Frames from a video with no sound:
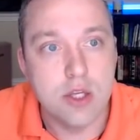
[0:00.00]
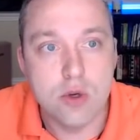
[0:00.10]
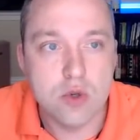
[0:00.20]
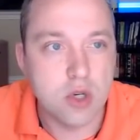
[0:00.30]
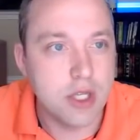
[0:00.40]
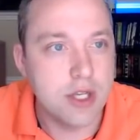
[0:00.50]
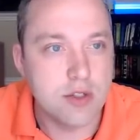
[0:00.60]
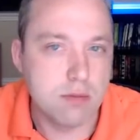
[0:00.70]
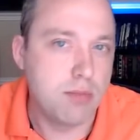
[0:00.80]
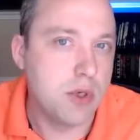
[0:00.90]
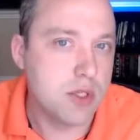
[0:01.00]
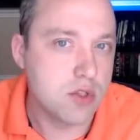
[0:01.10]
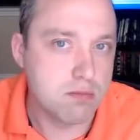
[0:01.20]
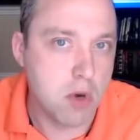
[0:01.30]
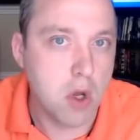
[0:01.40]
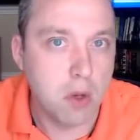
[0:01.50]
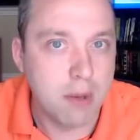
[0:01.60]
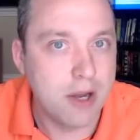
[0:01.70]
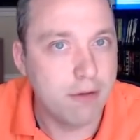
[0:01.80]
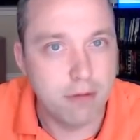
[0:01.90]
Usually, it's a pretty small
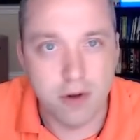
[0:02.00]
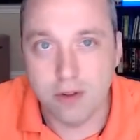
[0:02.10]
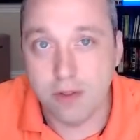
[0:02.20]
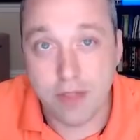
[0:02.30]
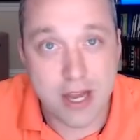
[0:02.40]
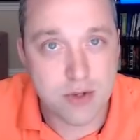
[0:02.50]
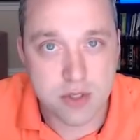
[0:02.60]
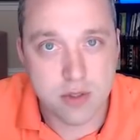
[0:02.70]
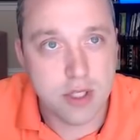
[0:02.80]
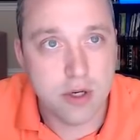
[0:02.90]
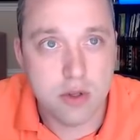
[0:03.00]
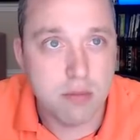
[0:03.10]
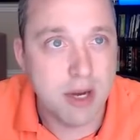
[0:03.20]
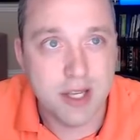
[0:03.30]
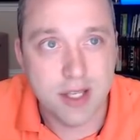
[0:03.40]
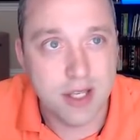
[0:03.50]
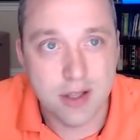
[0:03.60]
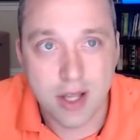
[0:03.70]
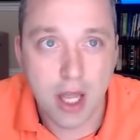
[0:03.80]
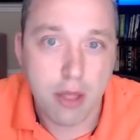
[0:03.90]
amount. For a thousand Lino, you might
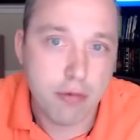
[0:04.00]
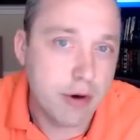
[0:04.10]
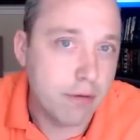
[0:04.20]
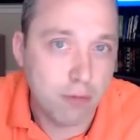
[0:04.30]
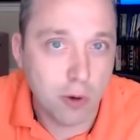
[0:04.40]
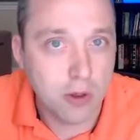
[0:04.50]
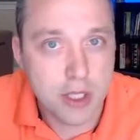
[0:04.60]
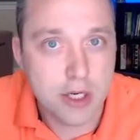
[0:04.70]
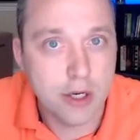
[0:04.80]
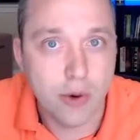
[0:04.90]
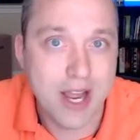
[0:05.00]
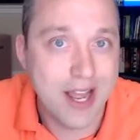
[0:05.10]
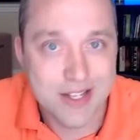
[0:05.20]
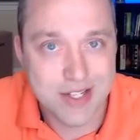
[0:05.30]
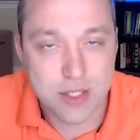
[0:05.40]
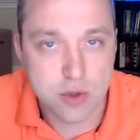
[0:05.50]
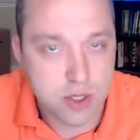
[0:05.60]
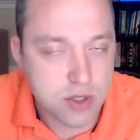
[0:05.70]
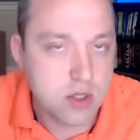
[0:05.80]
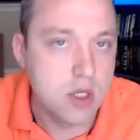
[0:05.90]
get like three or four Lino as
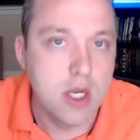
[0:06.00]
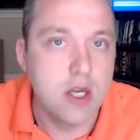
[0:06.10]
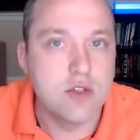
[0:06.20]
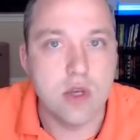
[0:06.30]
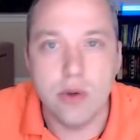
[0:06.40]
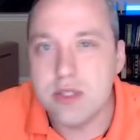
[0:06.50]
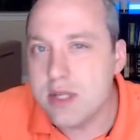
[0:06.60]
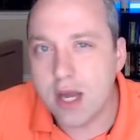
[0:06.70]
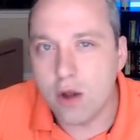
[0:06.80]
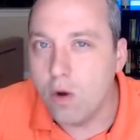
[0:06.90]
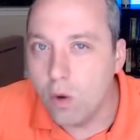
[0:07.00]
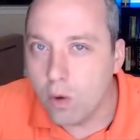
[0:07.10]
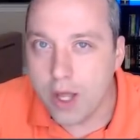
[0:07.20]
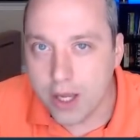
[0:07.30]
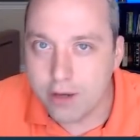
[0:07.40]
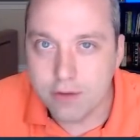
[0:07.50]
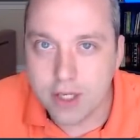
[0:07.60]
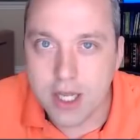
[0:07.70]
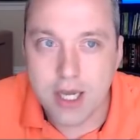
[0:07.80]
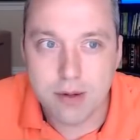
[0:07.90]
interest. So it's not a whole heck of a
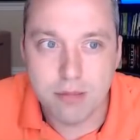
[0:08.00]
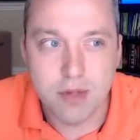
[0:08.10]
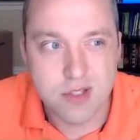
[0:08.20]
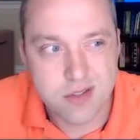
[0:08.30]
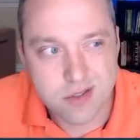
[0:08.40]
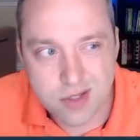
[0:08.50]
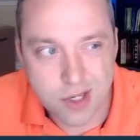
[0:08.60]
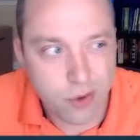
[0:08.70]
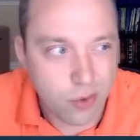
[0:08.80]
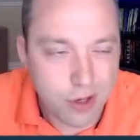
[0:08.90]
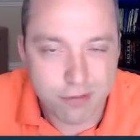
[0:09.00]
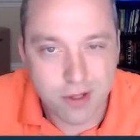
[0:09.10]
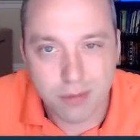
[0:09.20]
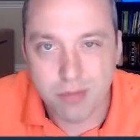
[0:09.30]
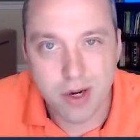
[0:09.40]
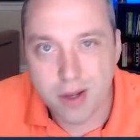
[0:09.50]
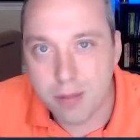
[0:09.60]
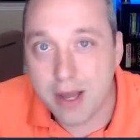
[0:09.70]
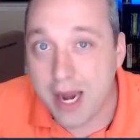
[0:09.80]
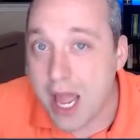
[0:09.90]
lot. It's you know roughly probably
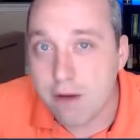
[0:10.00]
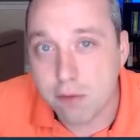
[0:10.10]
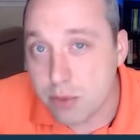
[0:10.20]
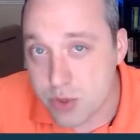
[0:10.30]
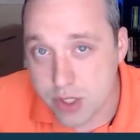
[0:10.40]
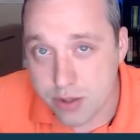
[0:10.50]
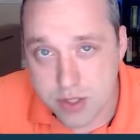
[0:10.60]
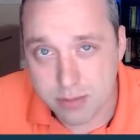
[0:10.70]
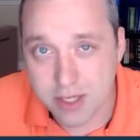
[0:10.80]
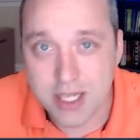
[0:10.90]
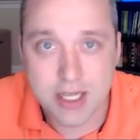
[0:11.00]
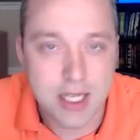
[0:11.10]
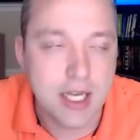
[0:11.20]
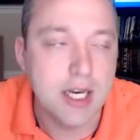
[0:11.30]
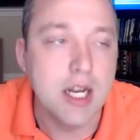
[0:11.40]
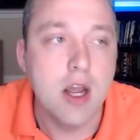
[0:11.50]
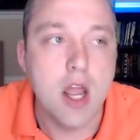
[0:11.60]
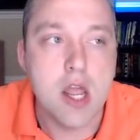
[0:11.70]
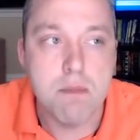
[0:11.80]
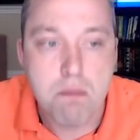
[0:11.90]
about a half a percent or something like that
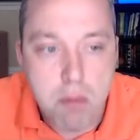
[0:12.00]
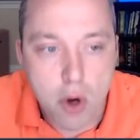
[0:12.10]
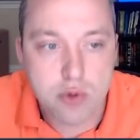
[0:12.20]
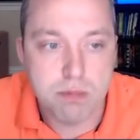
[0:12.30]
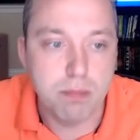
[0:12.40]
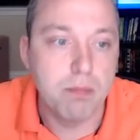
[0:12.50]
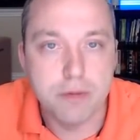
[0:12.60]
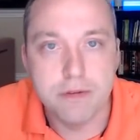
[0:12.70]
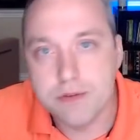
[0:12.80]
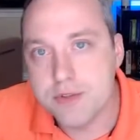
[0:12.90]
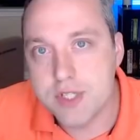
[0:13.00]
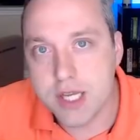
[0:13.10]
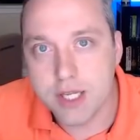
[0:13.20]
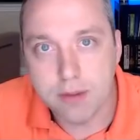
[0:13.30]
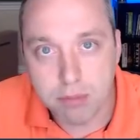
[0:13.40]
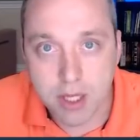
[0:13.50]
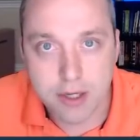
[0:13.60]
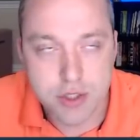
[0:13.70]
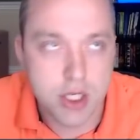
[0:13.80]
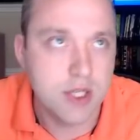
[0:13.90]
in most proof of stake
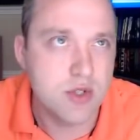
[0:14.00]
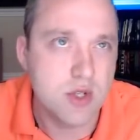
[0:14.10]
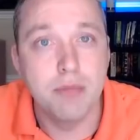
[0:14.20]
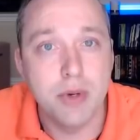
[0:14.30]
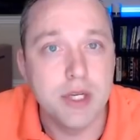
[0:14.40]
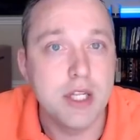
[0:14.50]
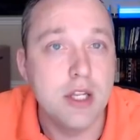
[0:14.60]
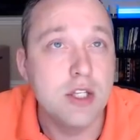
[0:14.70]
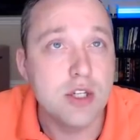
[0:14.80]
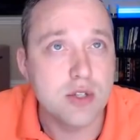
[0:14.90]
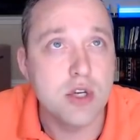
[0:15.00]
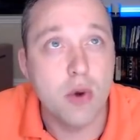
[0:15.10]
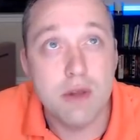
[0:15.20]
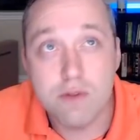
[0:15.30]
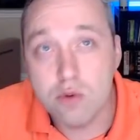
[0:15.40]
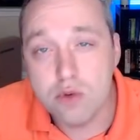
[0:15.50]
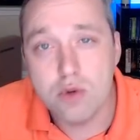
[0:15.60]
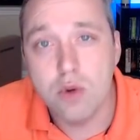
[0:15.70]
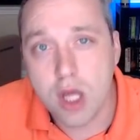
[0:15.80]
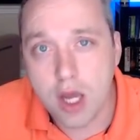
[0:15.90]
blockchains. But just know if you
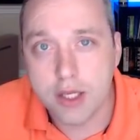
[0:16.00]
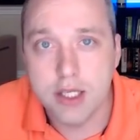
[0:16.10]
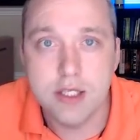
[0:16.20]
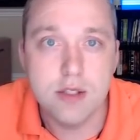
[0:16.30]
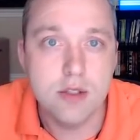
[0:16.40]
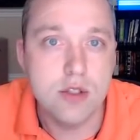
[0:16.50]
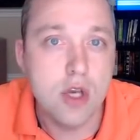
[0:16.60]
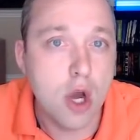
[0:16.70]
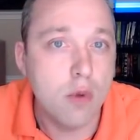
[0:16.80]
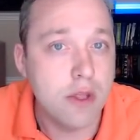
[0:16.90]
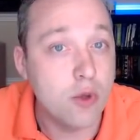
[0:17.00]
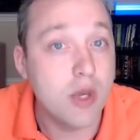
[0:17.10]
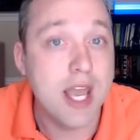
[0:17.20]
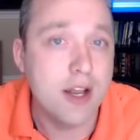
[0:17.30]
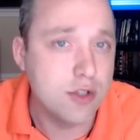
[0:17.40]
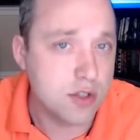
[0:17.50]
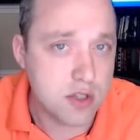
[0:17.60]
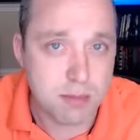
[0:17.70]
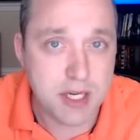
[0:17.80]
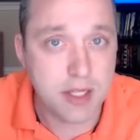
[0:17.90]
do lock it, know that you can't
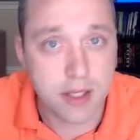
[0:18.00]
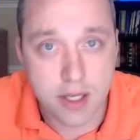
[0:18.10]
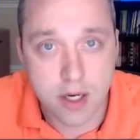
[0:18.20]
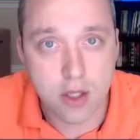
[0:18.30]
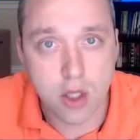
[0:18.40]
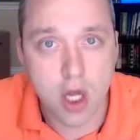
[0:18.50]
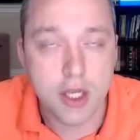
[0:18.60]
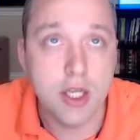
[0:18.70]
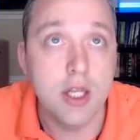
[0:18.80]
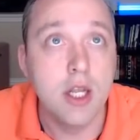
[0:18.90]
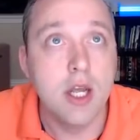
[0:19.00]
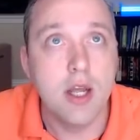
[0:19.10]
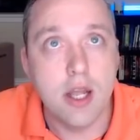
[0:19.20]
just immediately unlock it.